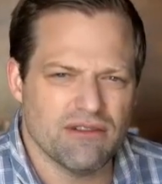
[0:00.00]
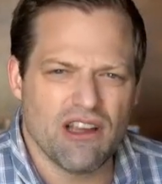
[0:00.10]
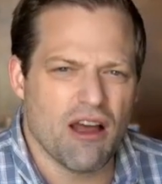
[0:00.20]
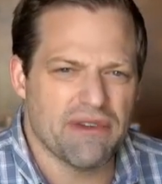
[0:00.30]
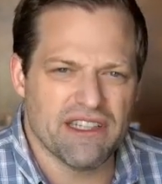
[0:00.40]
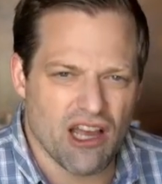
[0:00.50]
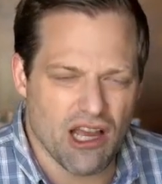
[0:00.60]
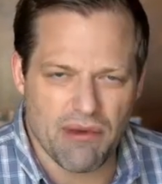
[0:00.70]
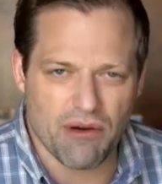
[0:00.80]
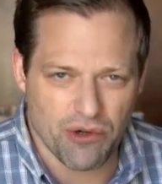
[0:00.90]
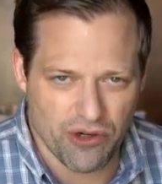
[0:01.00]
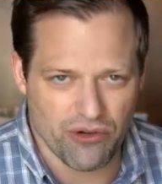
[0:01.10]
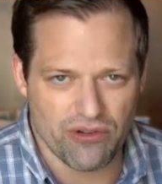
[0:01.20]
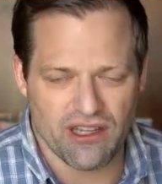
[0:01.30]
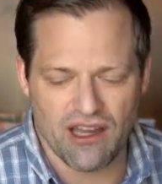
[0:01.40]
company talk about
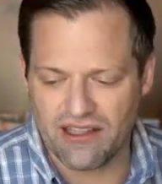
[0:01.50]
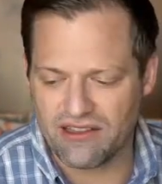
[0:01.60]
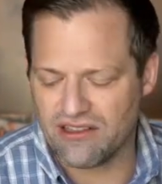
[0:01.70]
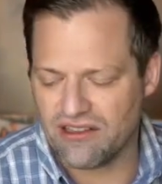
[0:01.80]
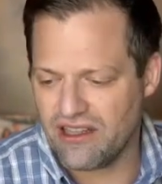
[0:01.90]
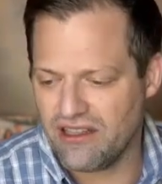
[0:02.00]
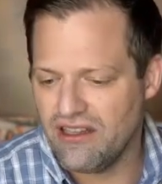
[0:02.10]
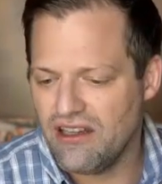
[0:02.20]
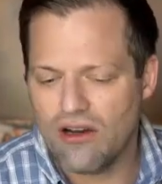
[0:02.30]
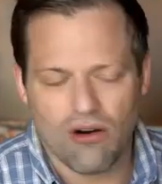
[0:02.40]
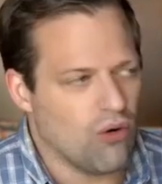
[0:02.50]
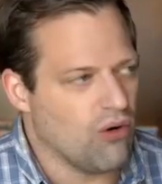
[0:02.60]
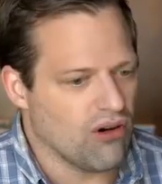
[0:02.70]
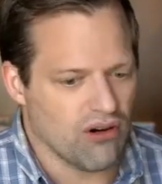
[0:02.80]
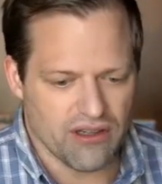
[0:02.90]
recruiting constantly
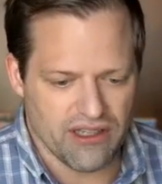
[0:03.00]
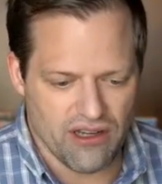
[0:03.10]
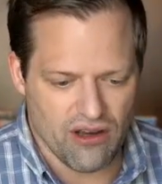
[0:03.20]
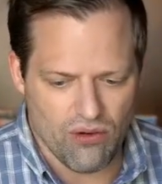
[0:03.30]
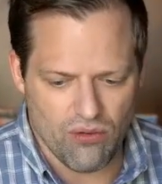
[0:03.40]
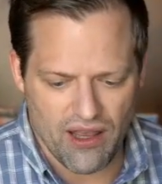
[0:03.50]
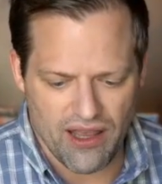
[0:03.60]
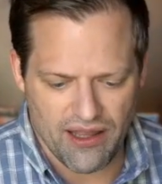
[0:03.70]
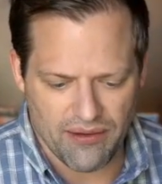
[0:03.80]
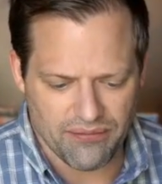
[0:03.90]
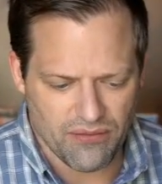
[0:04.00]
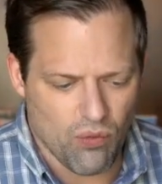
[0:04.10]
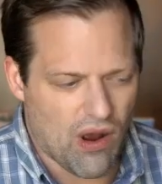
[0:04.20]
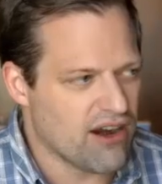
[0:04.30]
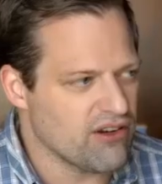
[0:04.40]
or you know um,
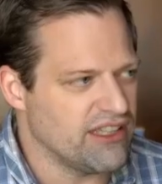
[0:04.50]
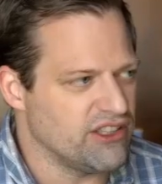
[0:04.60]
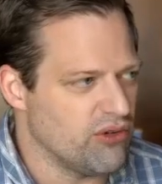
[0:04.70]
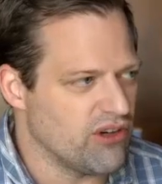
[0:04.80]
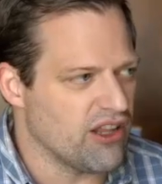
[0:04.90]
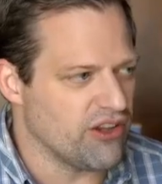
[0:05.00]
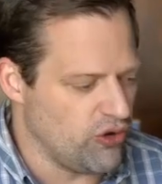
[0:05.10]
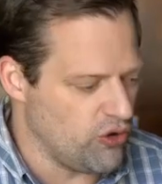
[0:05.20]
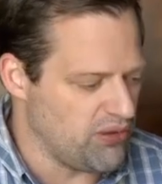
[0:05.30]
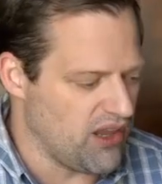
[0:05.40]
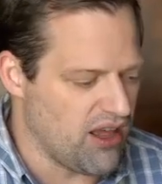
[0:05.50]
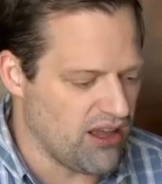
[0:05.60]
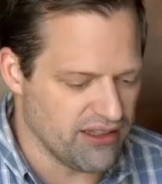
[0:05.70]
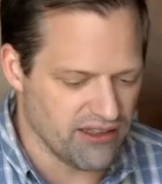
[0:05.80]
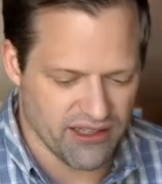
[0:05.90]
why are they doing all the
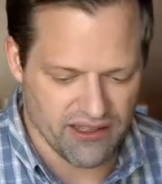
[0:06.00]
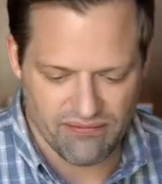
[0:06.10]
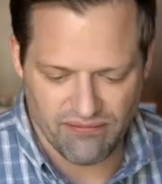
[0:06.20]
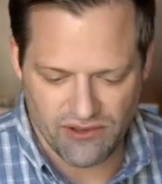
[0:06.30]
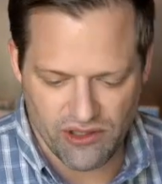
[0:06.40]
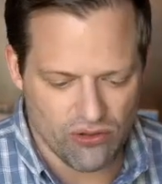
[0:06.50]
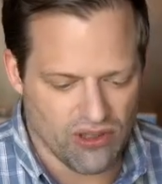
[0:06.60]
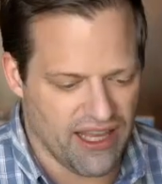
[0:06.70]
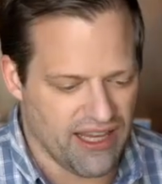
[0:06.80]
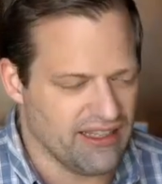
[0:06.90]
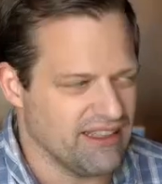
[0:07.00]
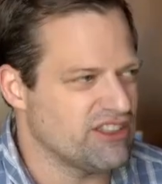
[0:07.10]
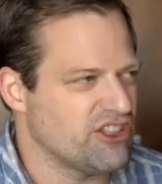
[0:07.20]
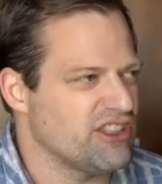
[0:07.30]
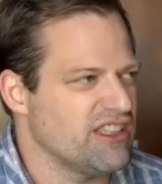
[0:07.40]
hoopla and the kool-aid and
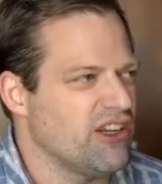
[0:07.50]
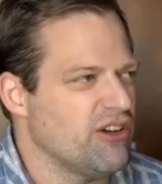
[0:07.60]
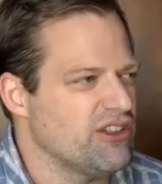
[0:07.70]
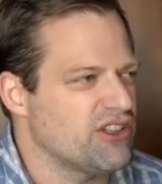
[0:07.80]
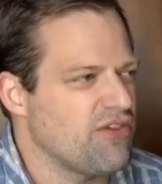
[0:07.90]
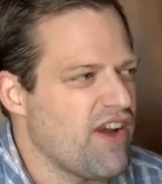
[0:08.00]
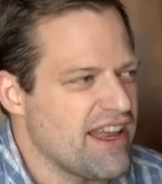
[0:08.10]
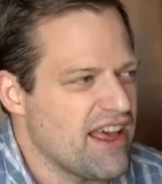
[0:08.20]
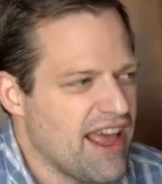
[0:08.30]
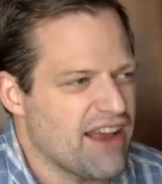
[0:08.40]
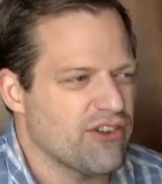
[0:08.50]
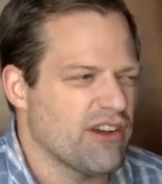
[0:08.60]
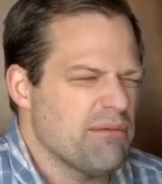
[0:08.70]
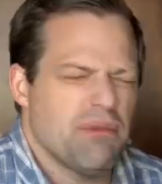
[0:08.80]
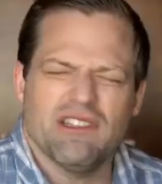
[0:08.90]
it's just you know you just find out after and
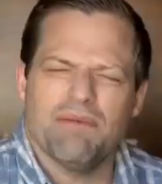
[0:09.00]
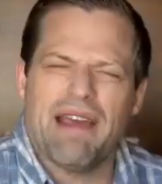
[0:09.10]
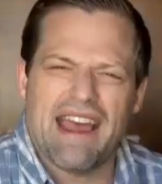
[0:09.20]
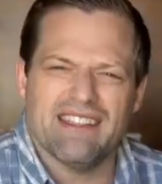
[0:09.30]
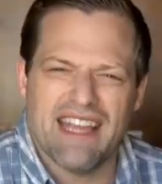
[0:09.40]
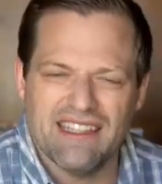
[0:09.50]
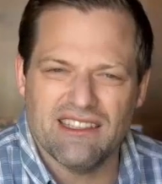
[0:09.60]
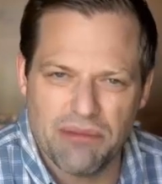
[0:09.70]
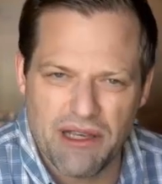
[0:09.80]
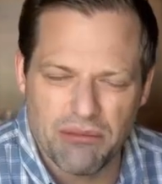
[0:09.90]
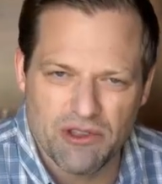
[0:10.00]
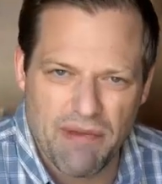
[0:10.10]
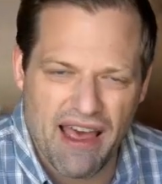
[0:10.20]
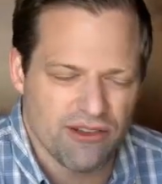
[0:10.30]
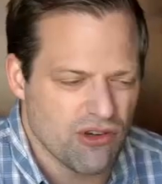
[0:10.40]
it puts a bad taste in people's
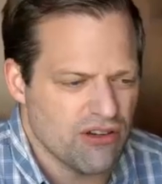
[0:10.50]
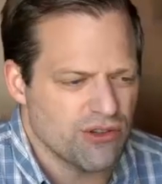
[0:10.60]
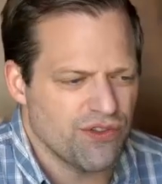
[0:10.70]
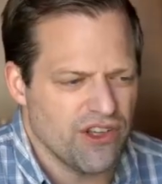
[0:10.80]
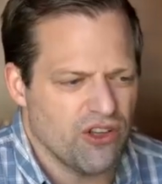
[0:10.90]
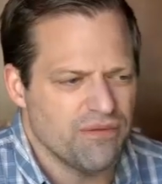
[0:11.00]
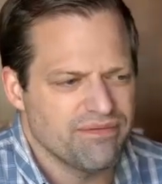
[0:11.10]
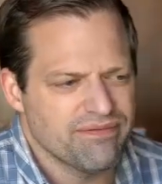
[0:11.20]
mouths so i always feel